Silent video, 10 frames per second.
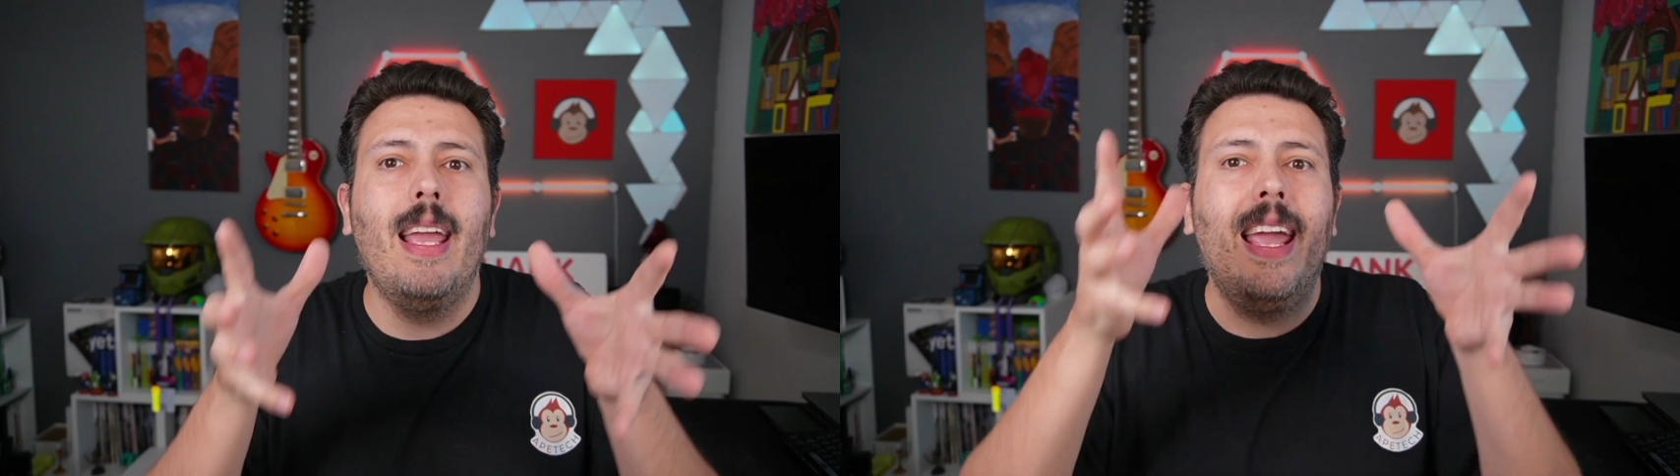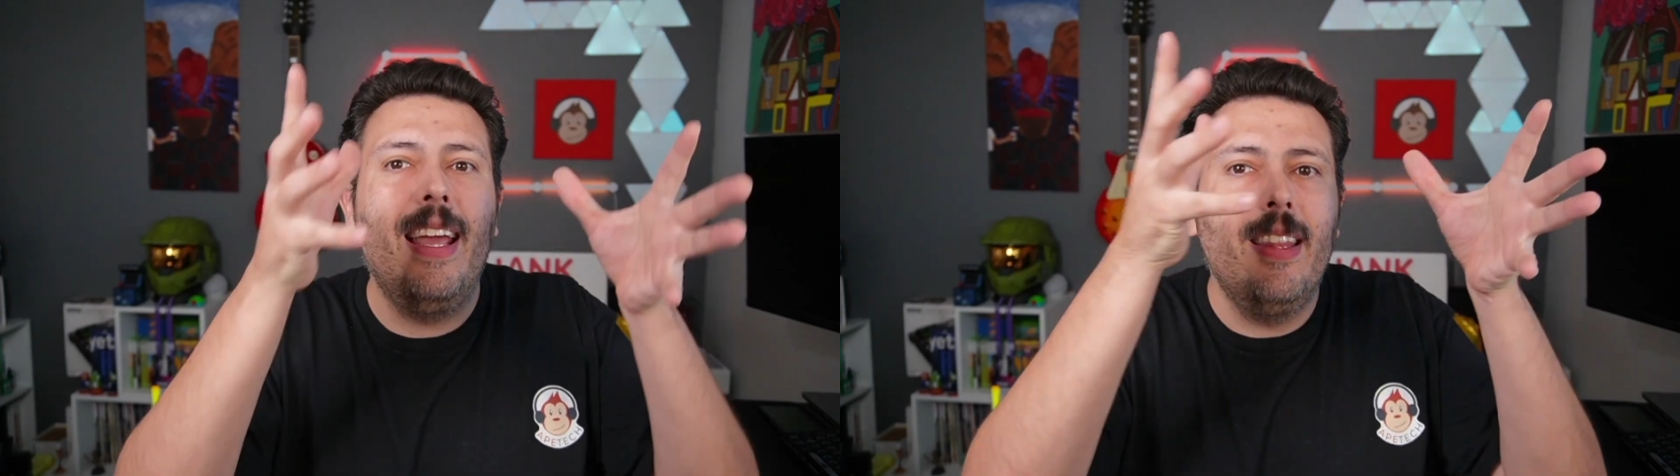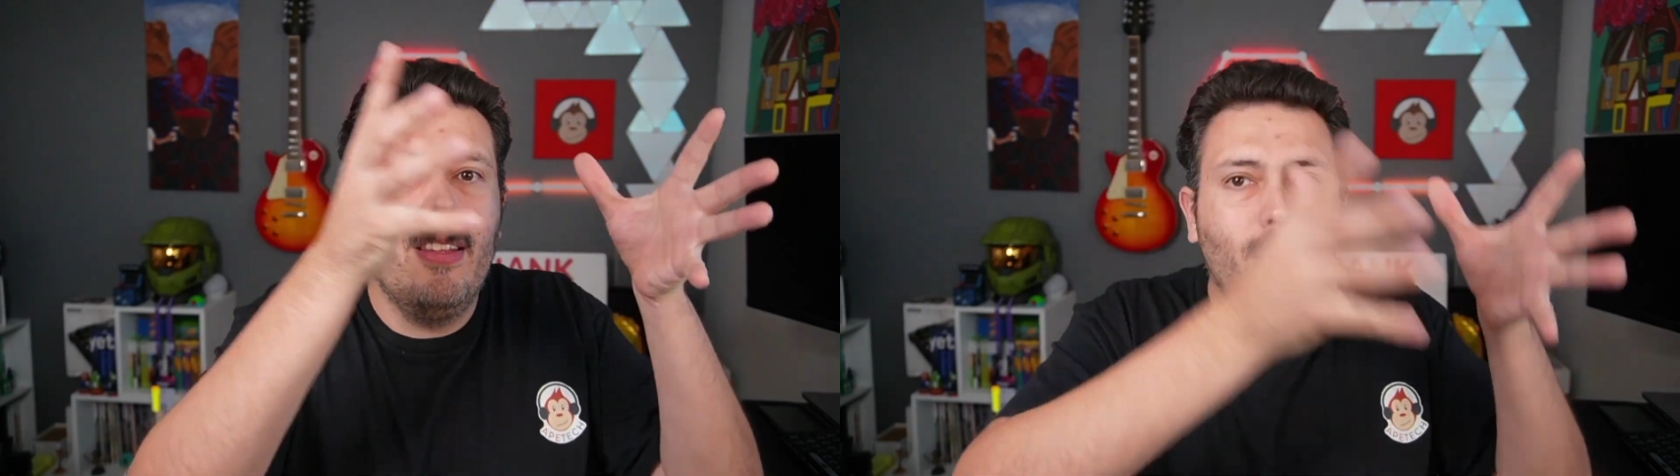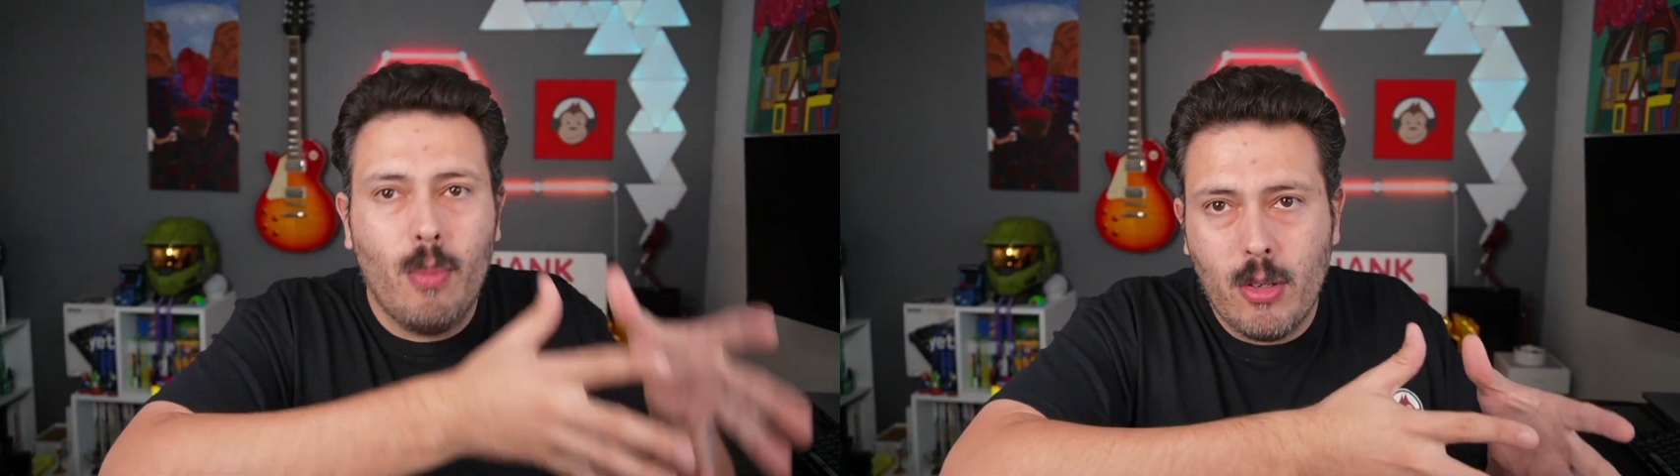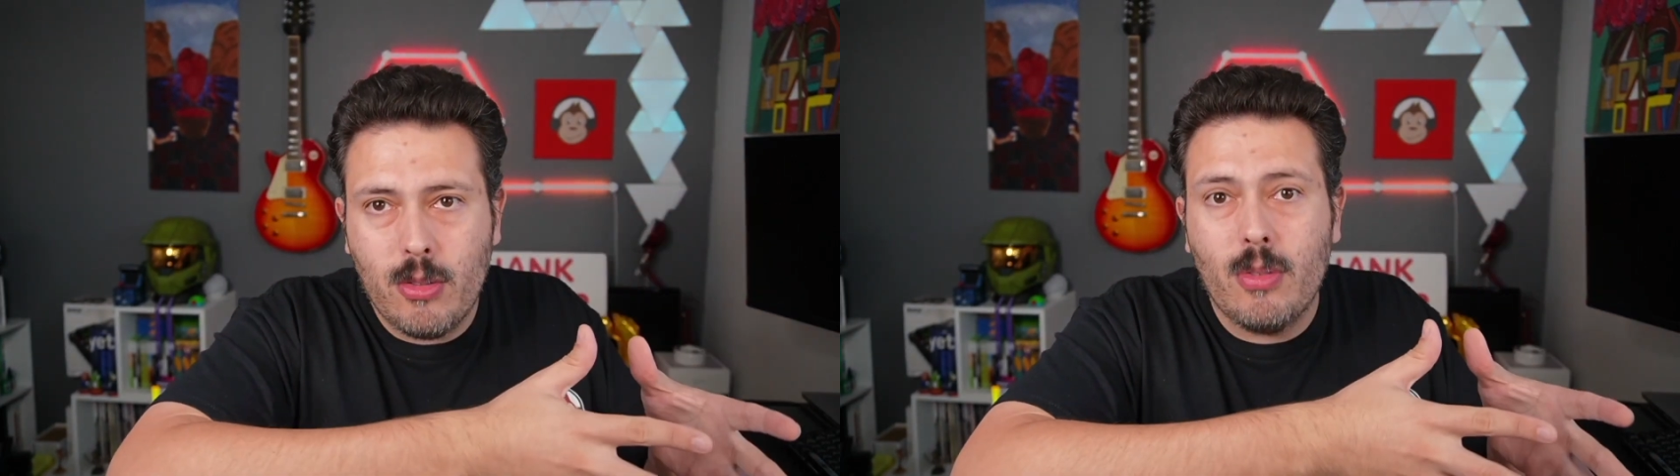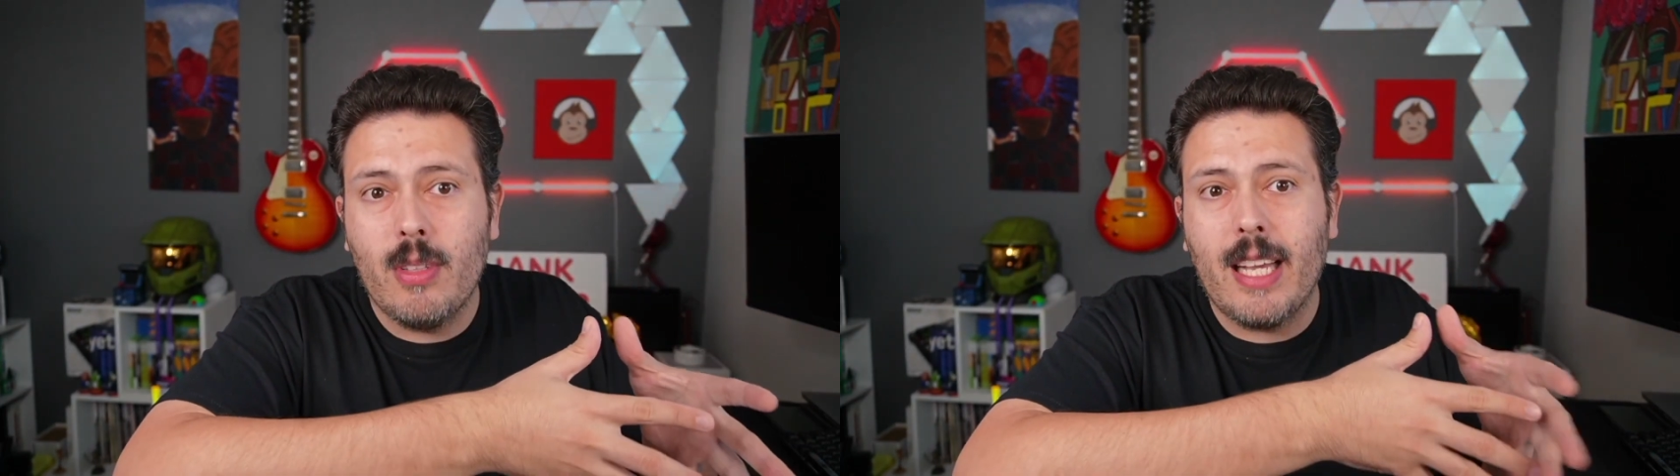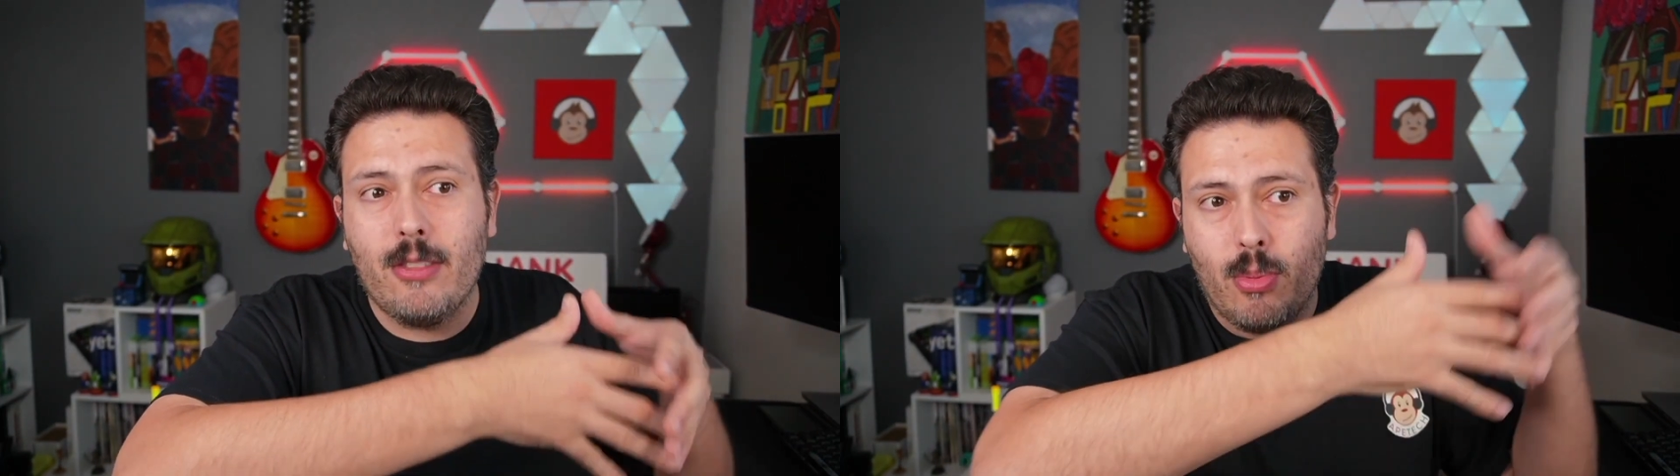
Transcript: in the most next